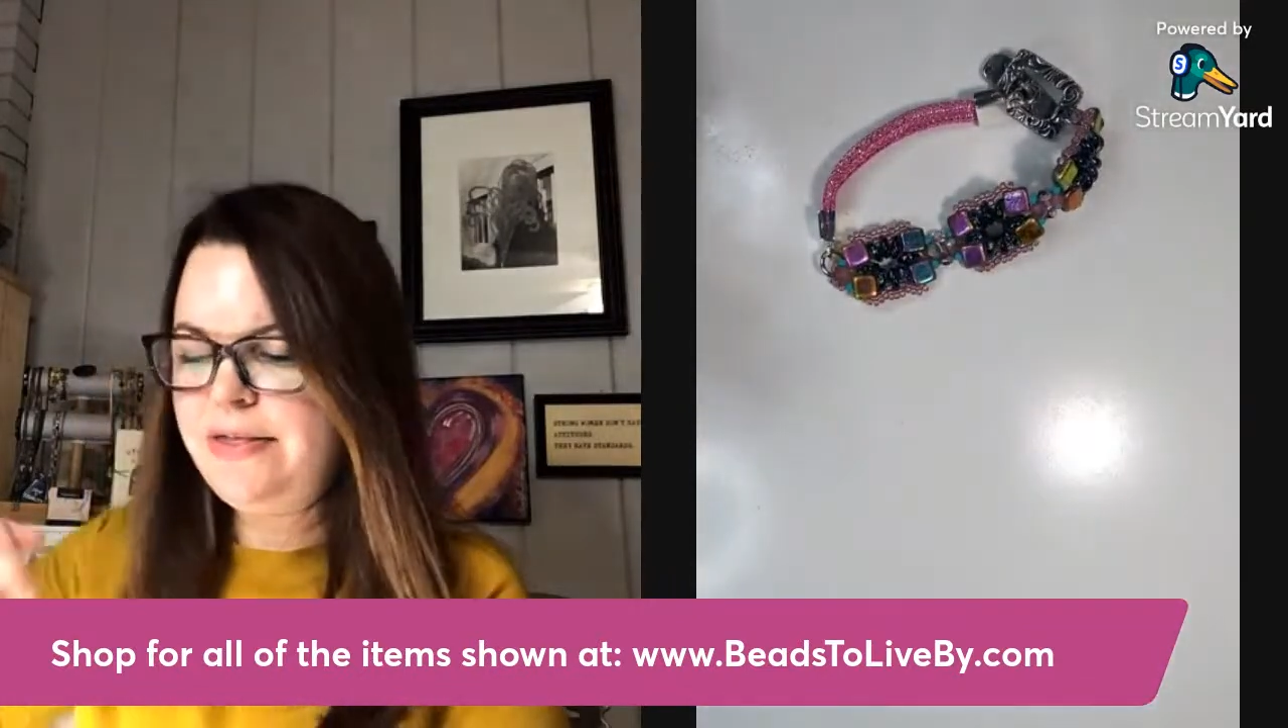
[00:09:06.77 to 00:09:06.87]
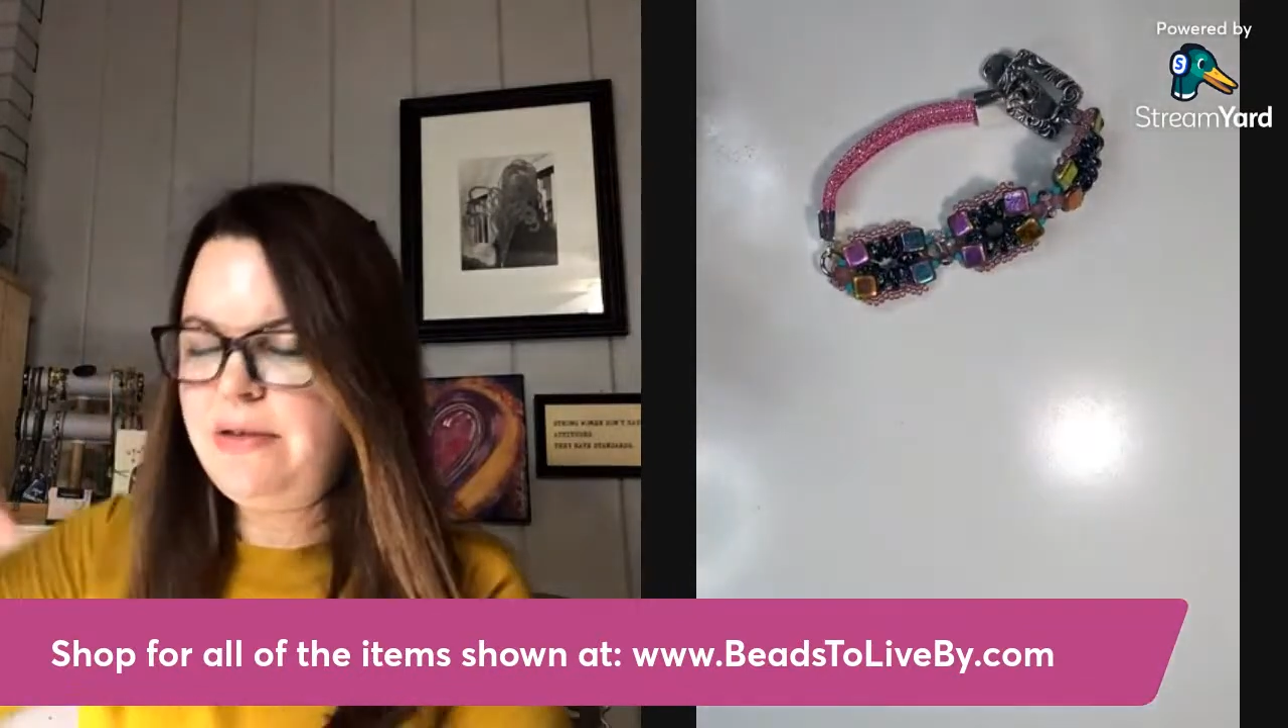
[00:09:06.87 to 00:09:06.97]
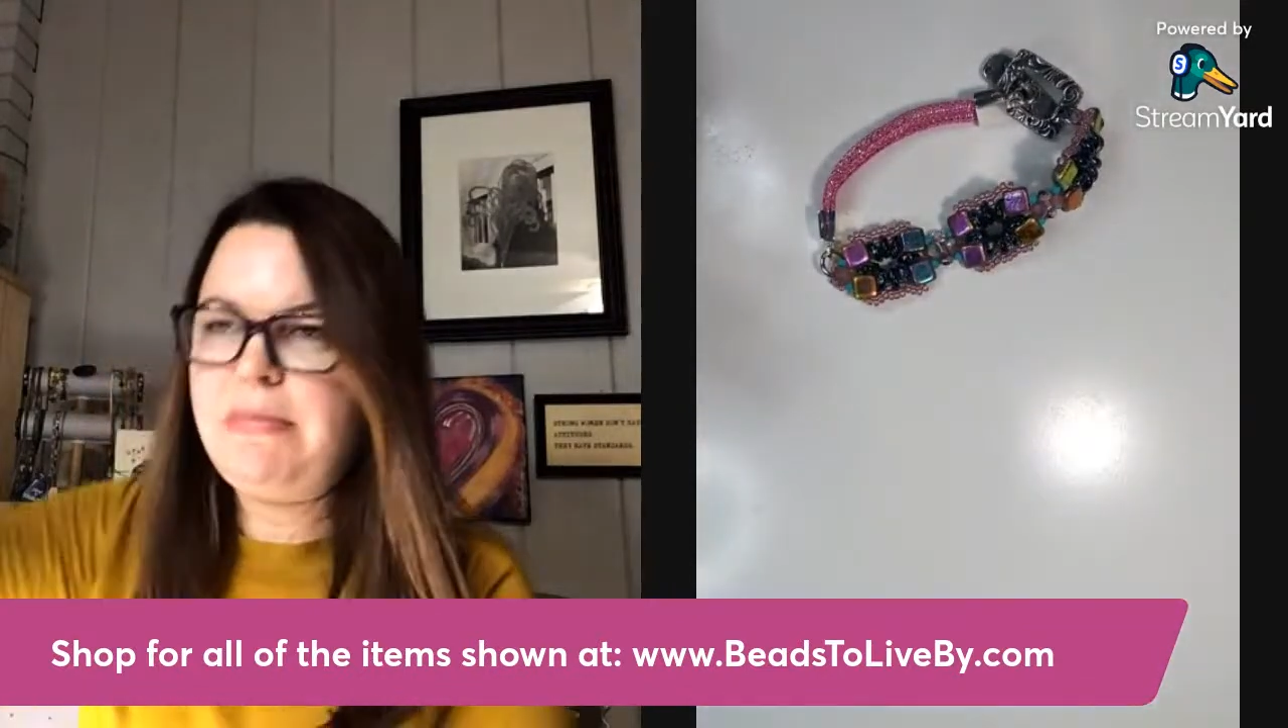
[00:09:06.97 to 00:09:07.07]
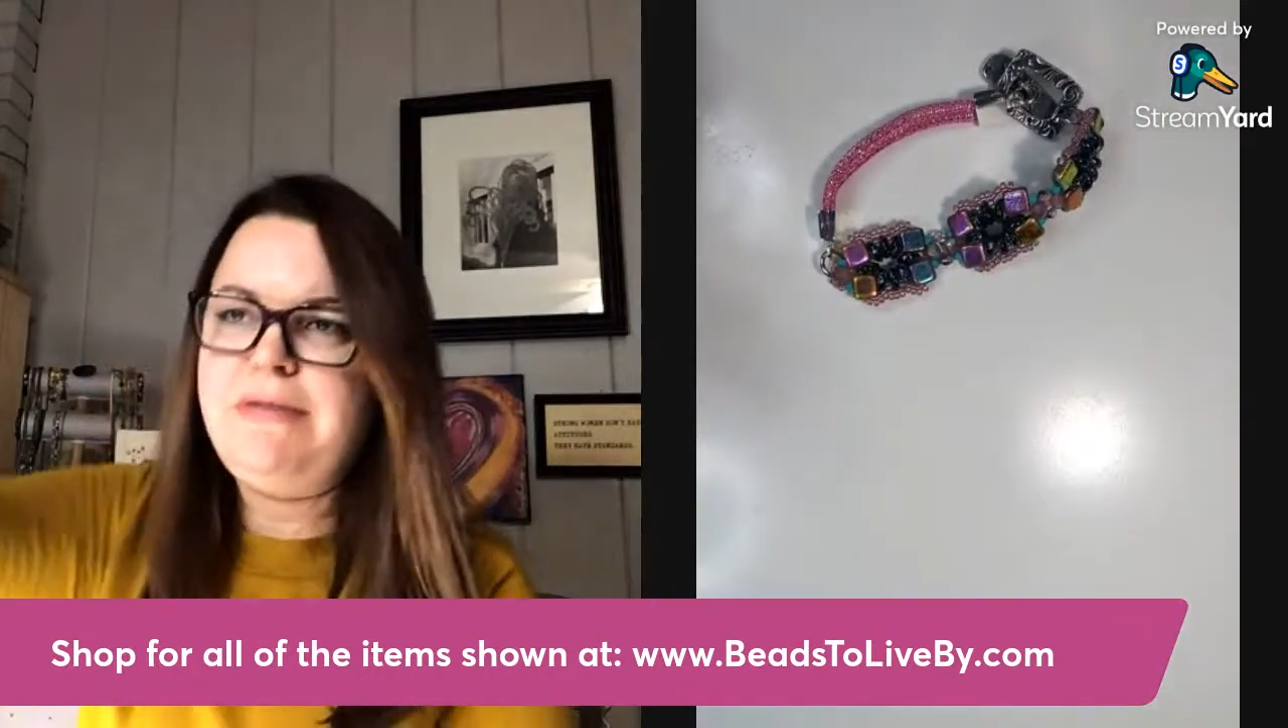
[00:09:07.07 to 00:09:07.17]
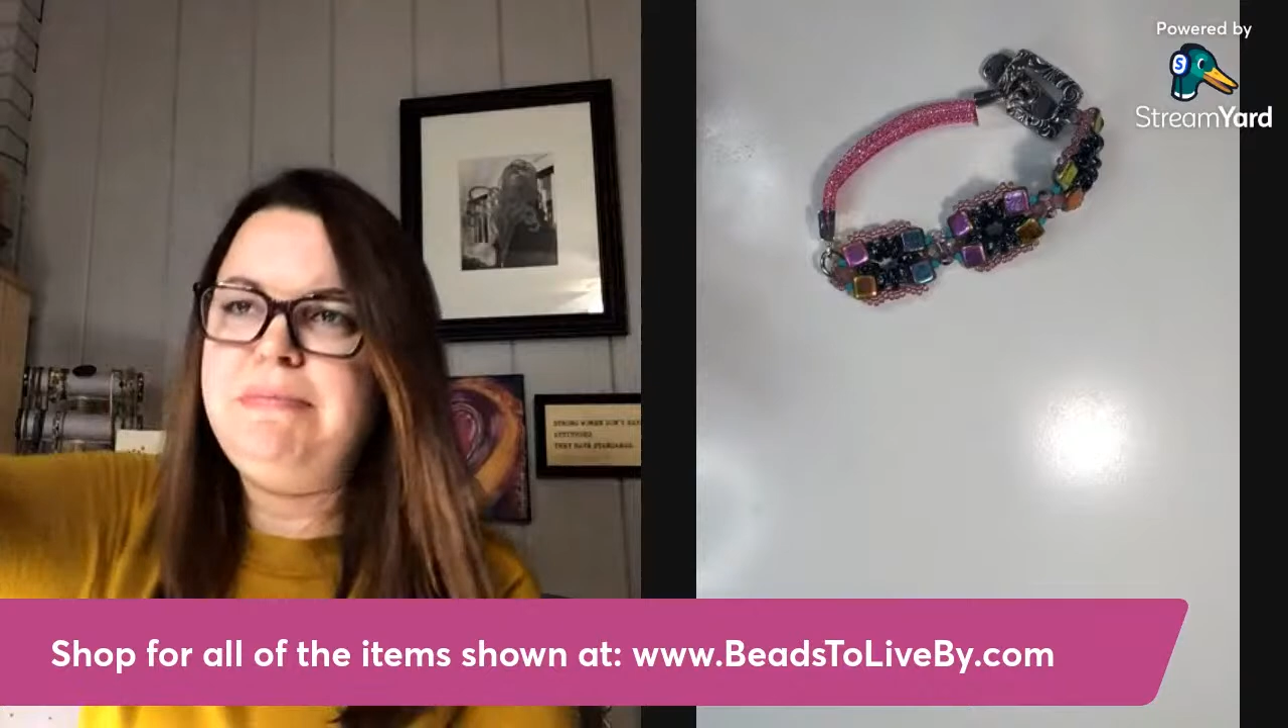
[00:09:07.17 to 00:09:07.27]

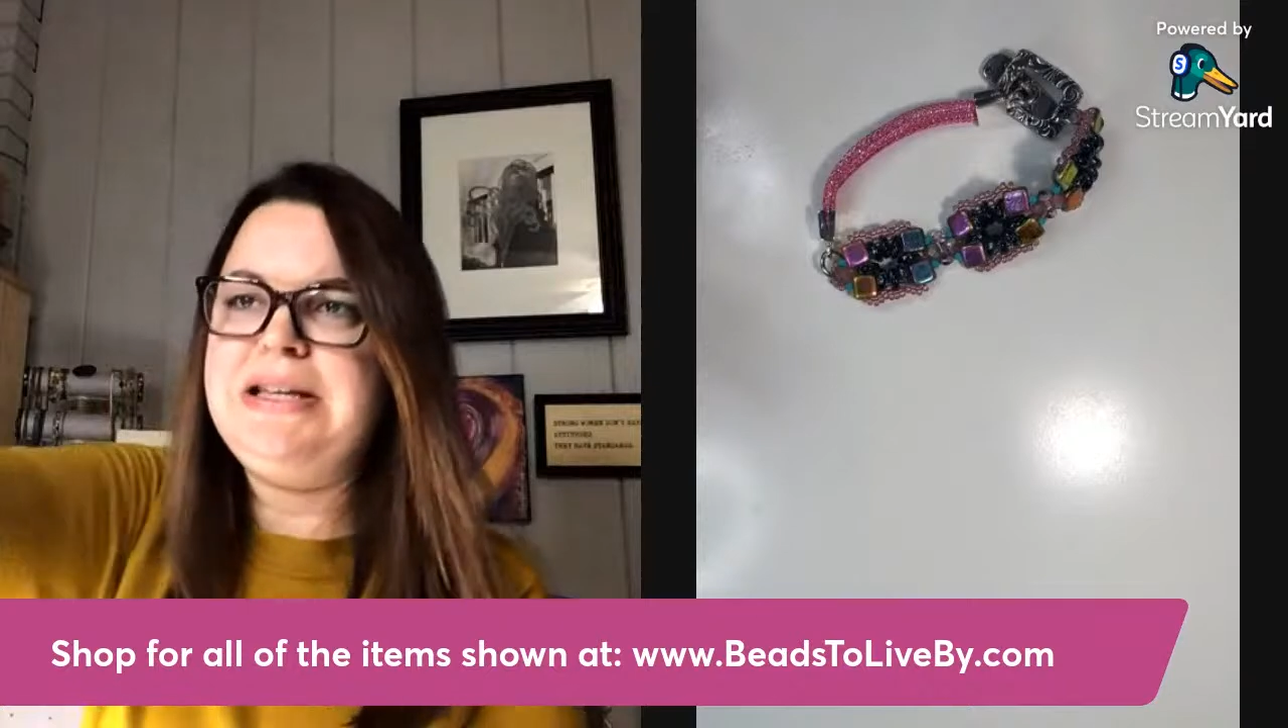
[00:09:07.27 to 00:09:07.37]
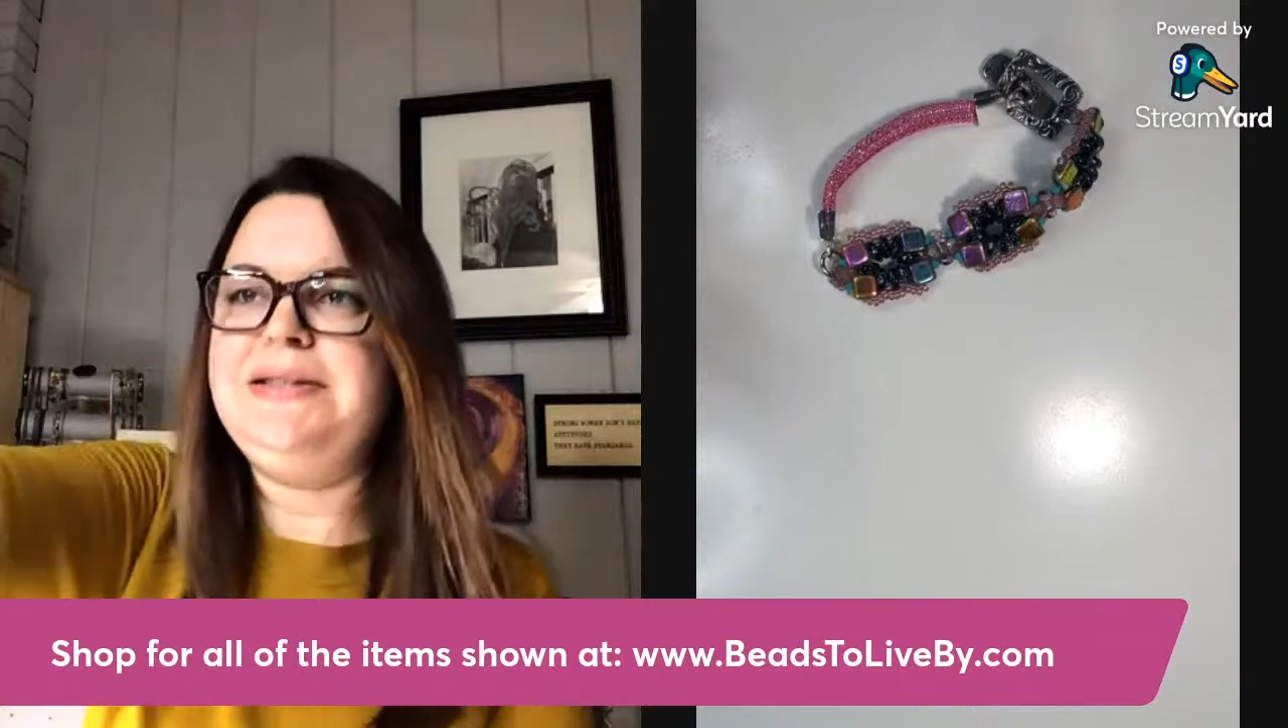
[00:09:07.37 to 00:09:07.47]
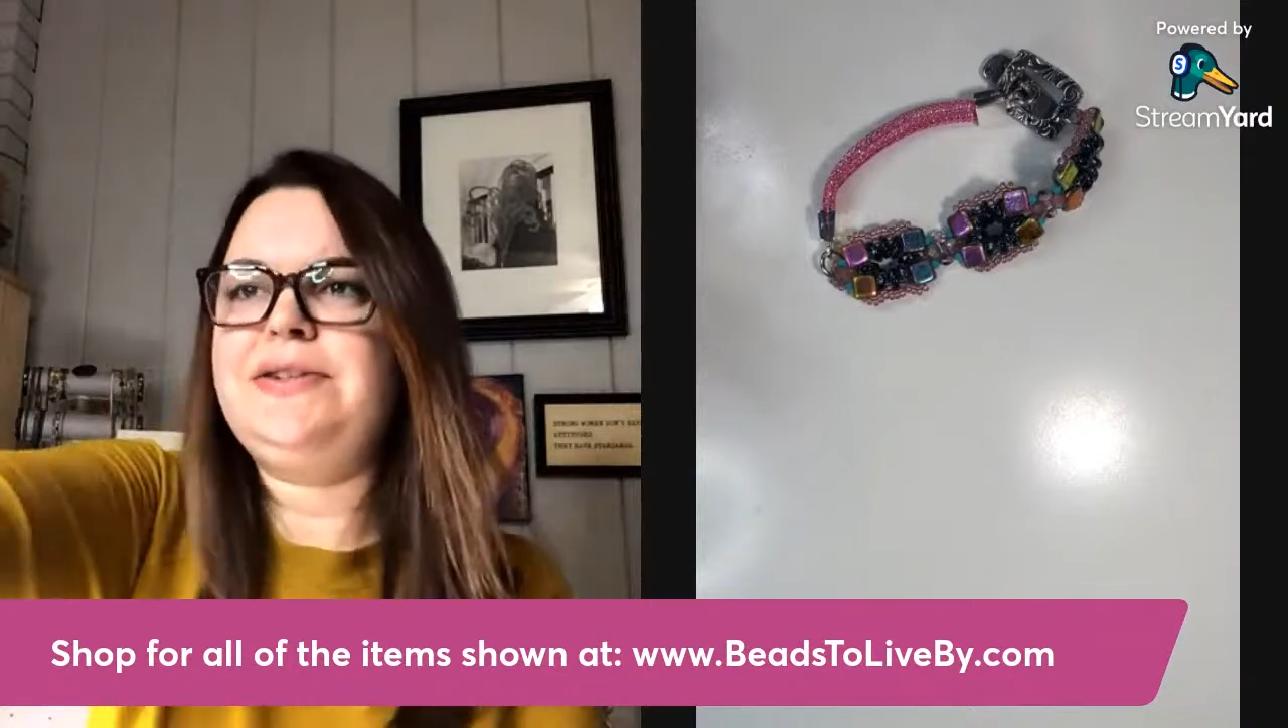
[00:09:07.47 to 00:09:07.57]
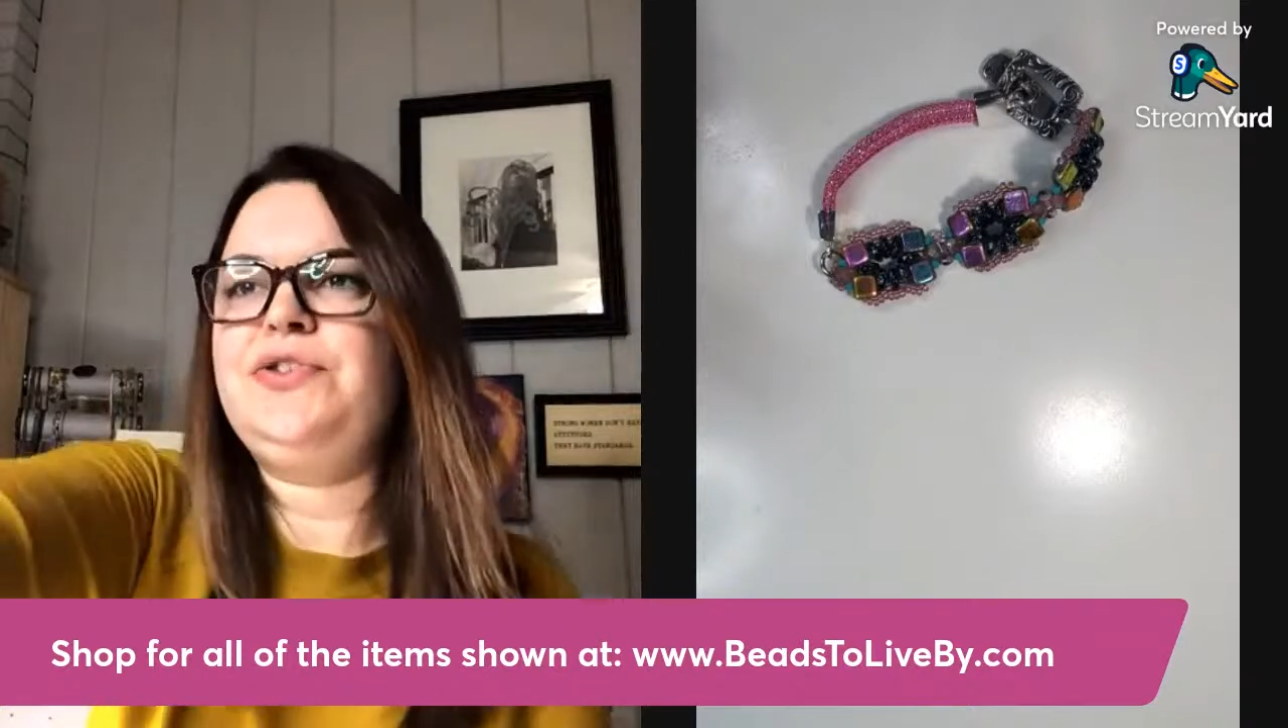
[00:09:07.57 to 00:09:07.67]
that my beads are